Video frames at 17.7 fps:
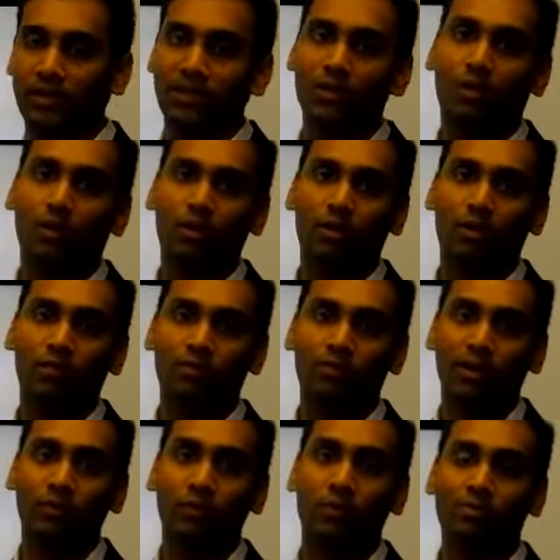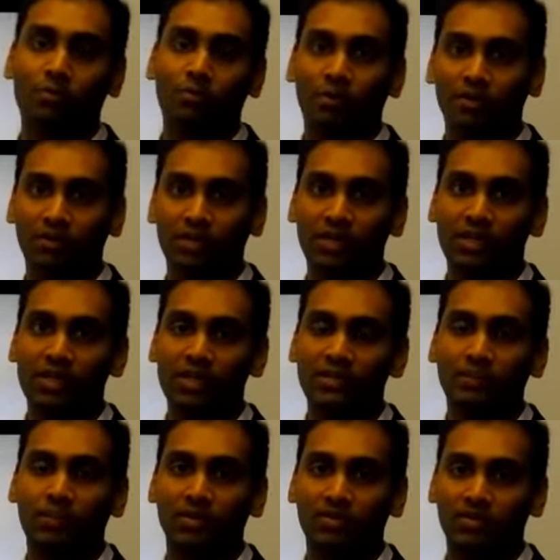the order of like 1.3
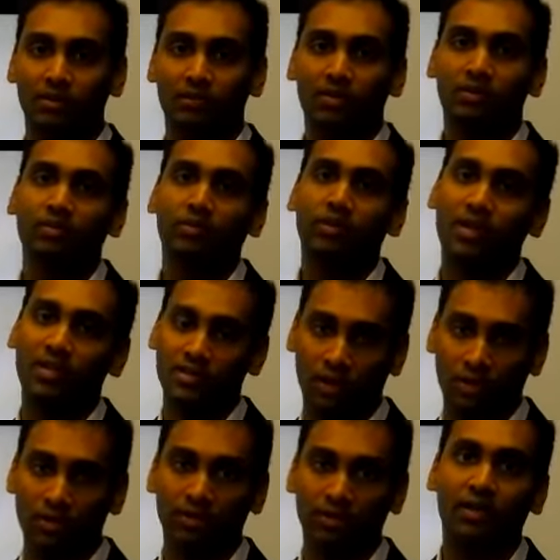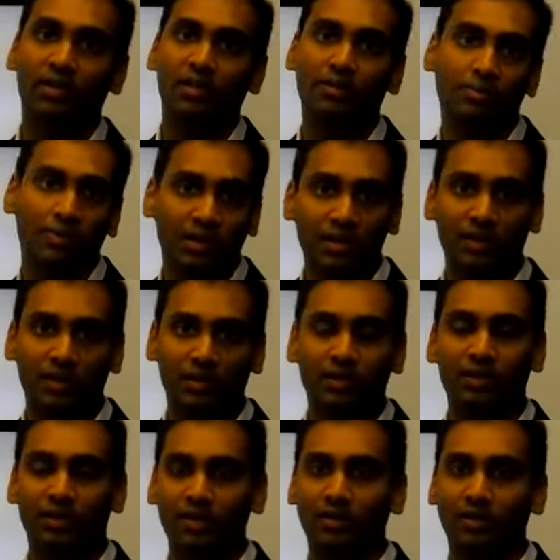e⁻⁷, that is around 30 million
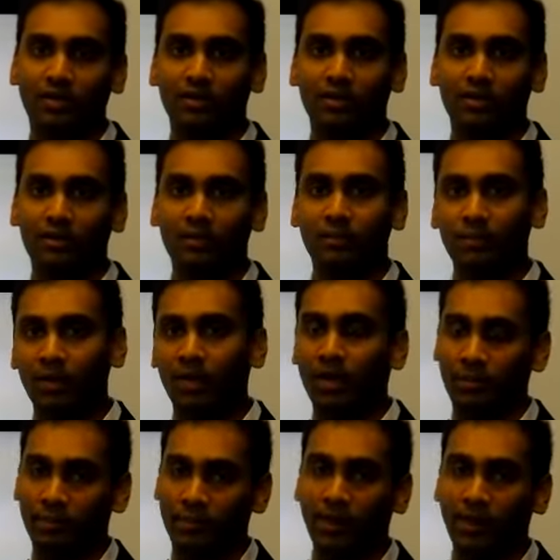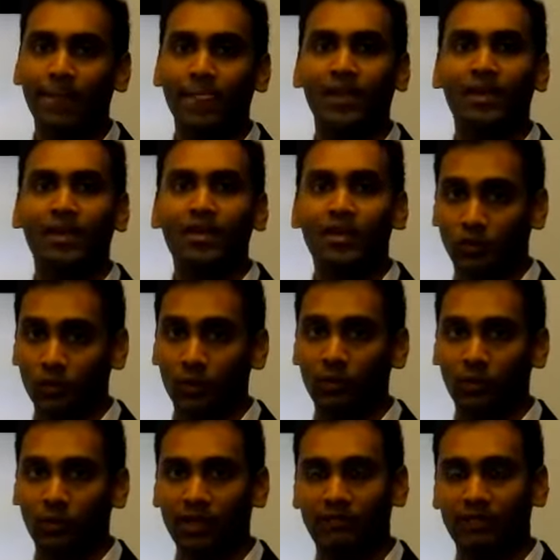RPM. So
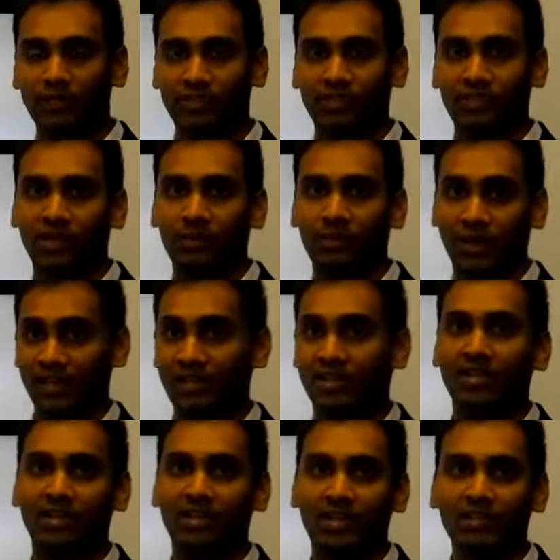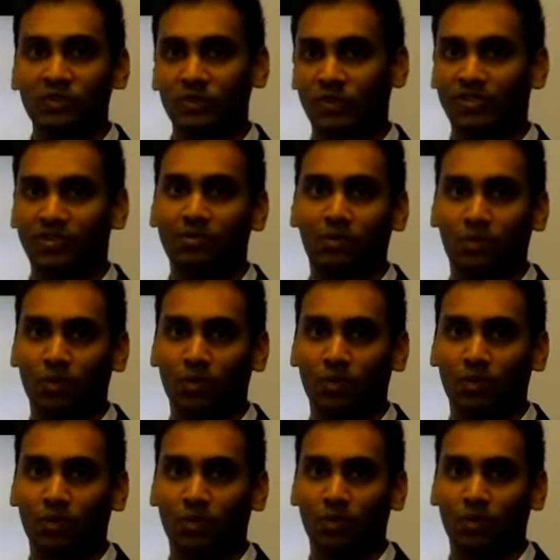if it's the practical case, your engine will
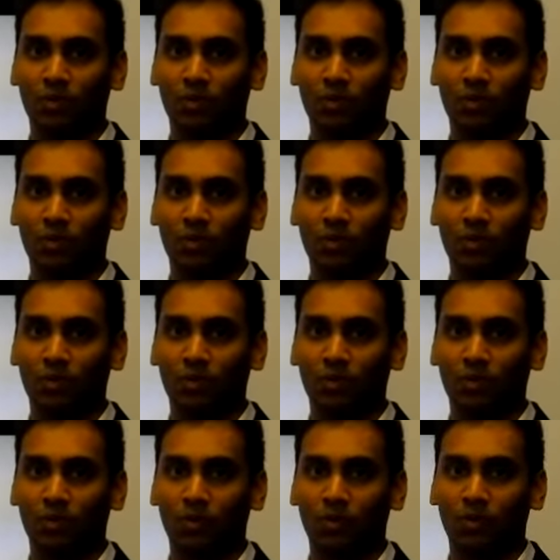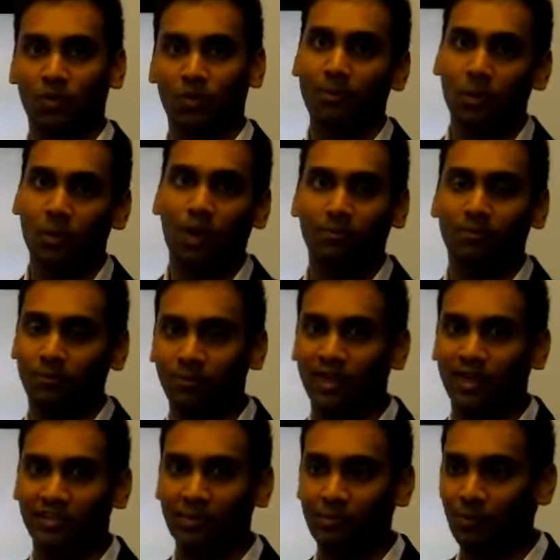probably blow
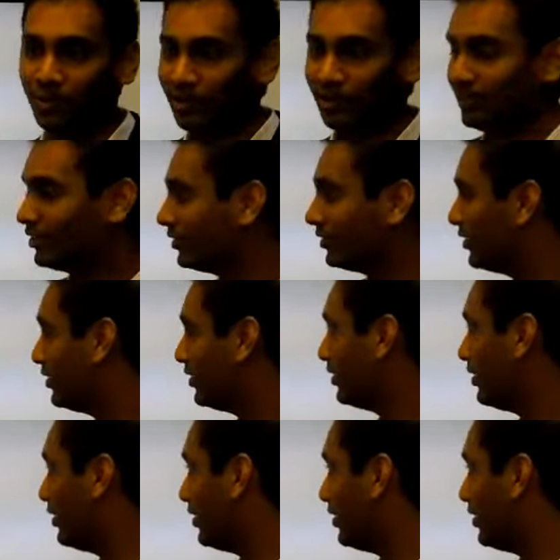up with that set point.